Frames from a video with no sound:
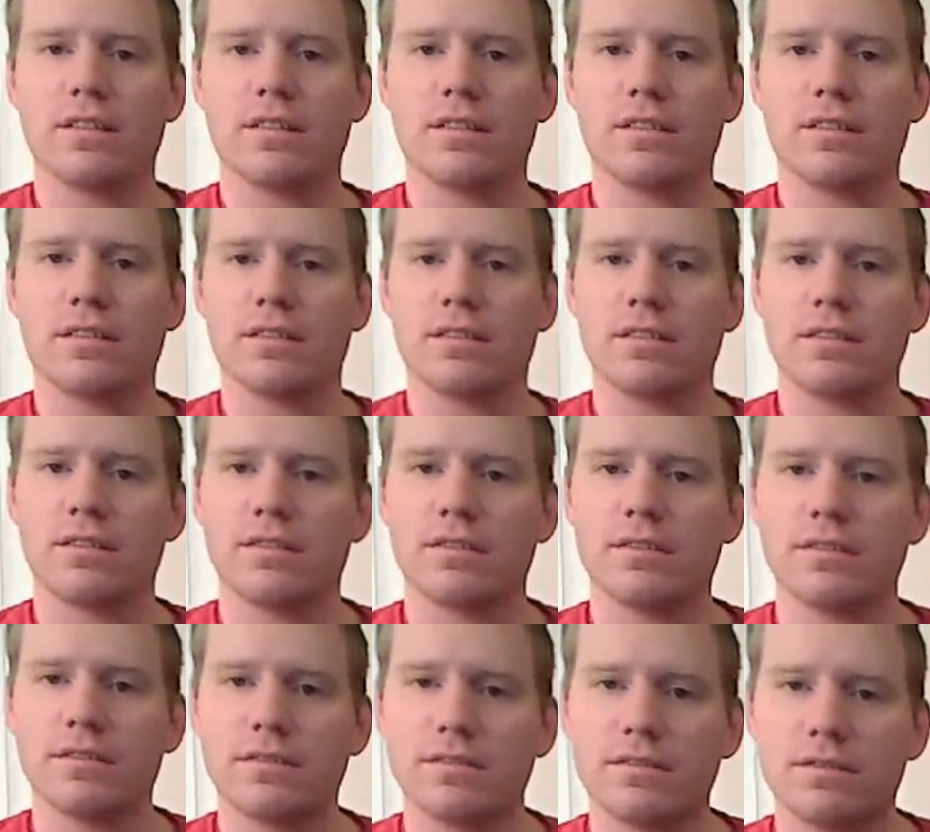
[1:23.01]

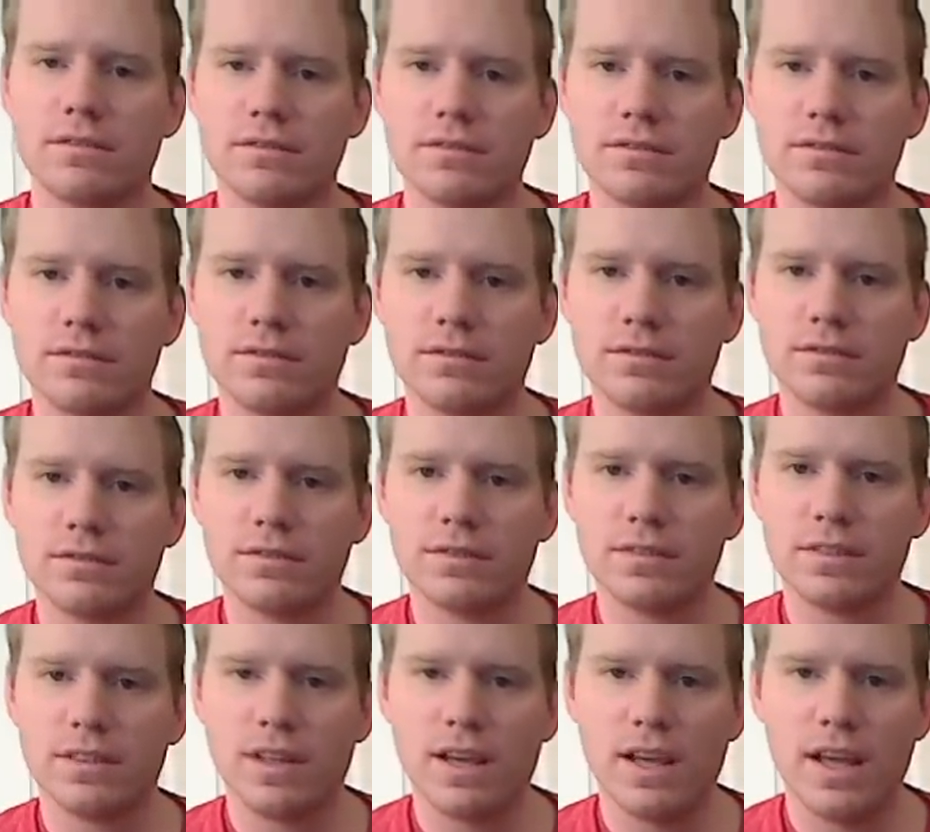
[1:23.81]

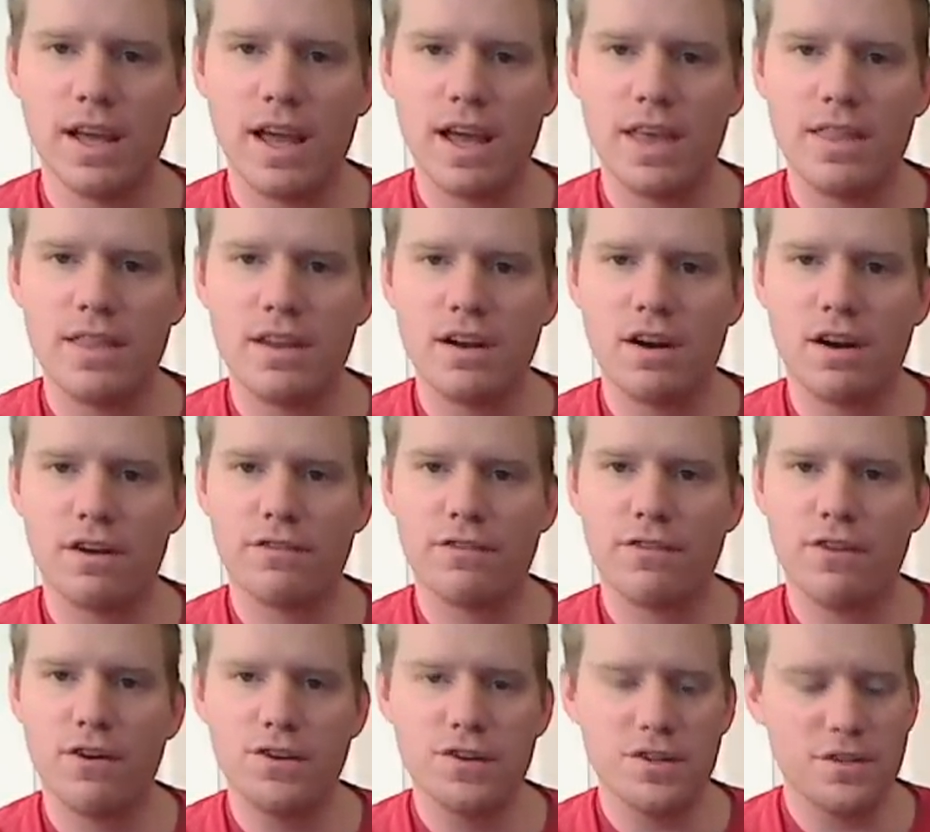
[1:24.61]
And then our
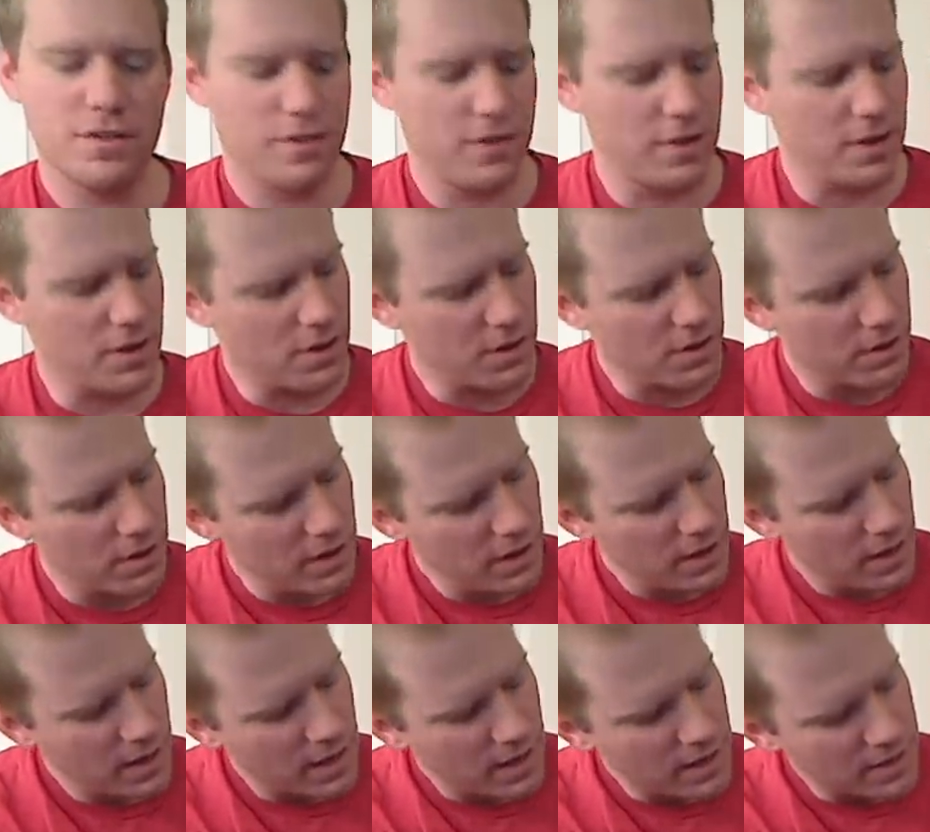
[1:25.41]
first finger
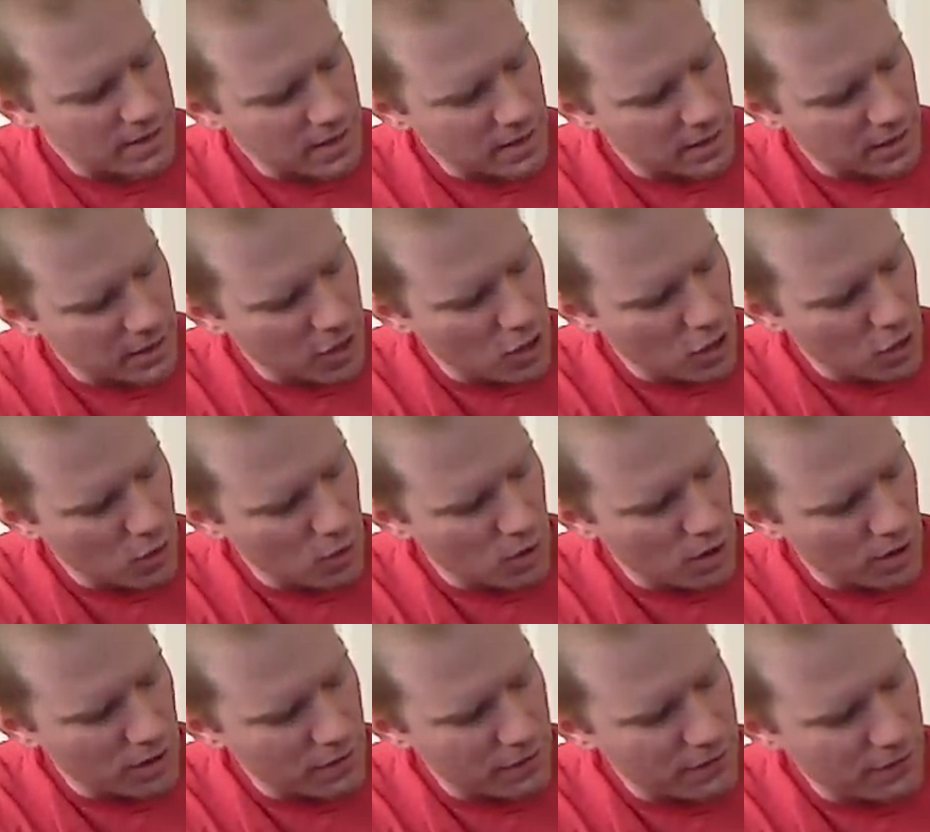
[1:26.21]
is going to
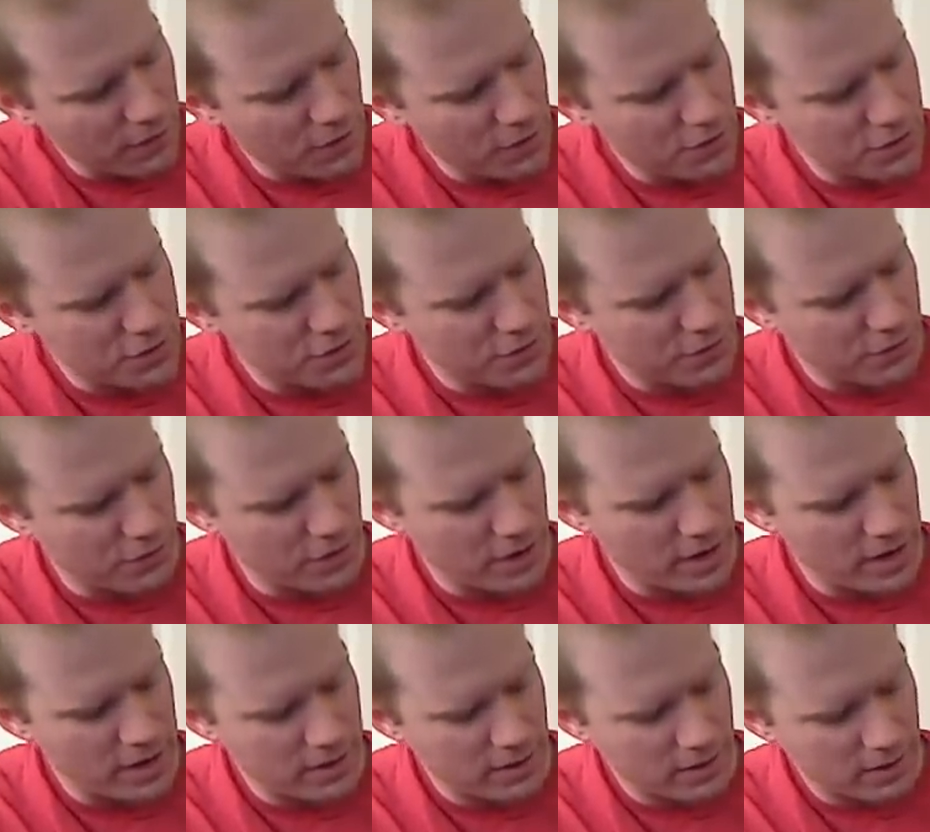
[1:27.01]
go on the first
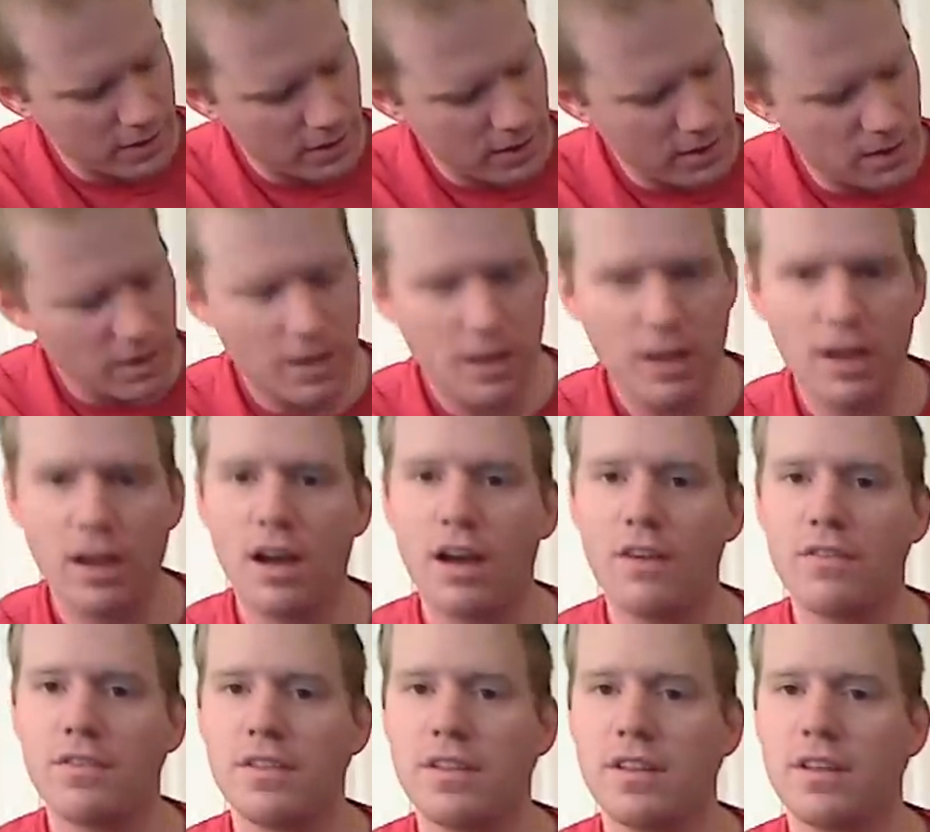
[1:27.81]
fret
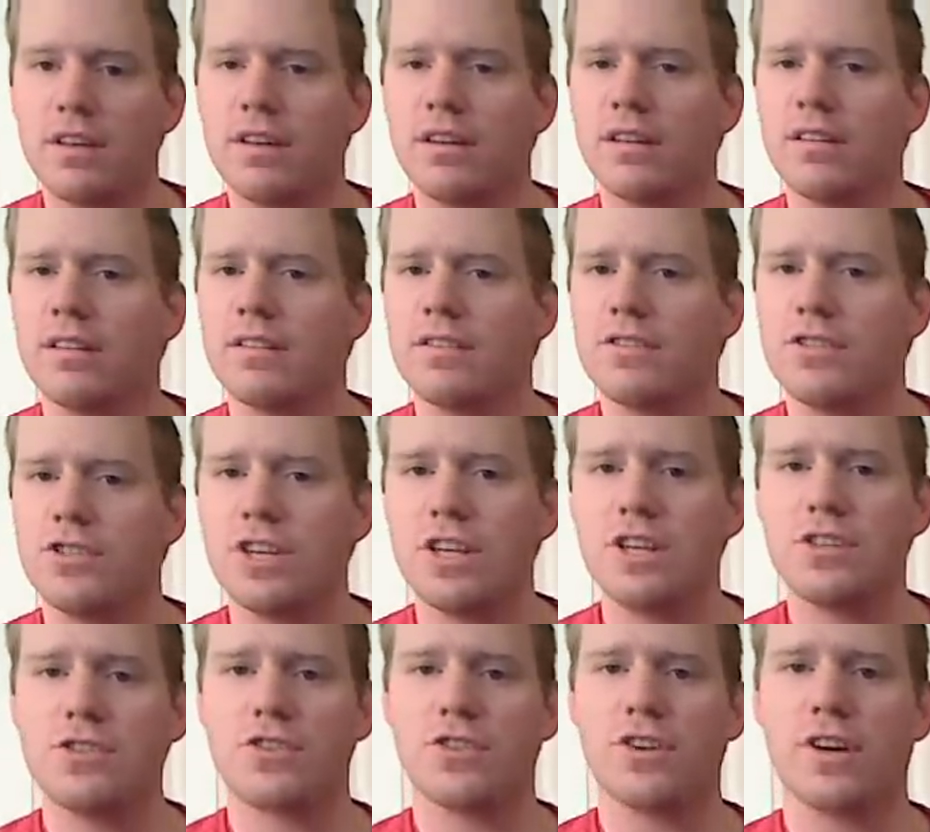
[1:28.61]
of the
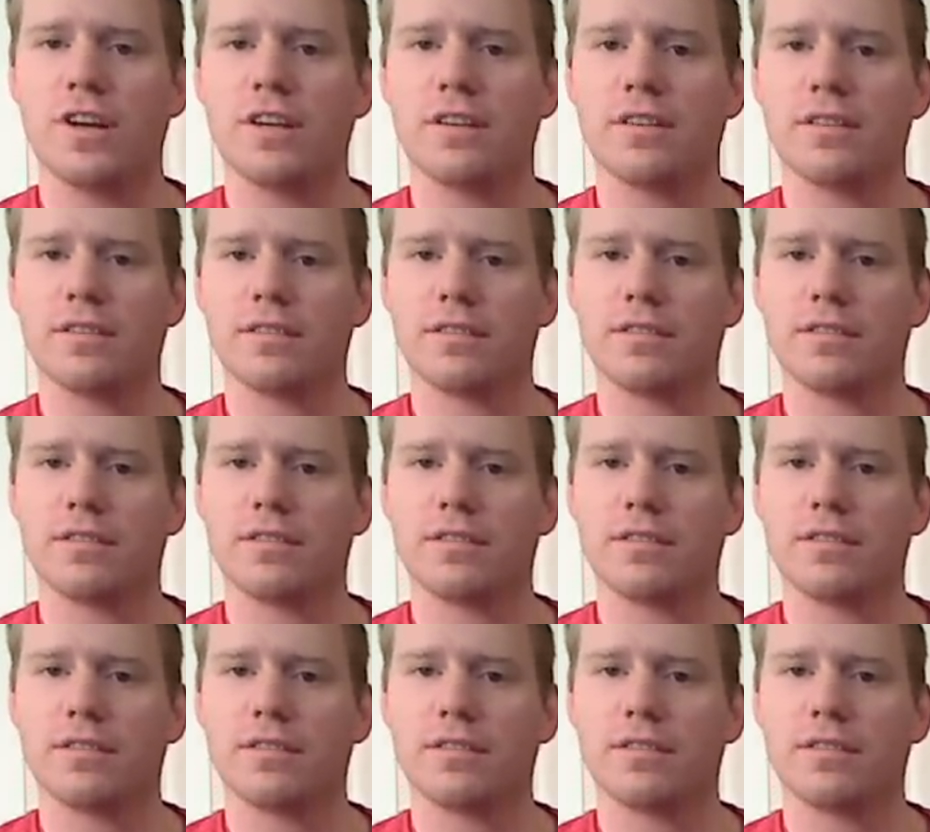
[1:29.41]
G string.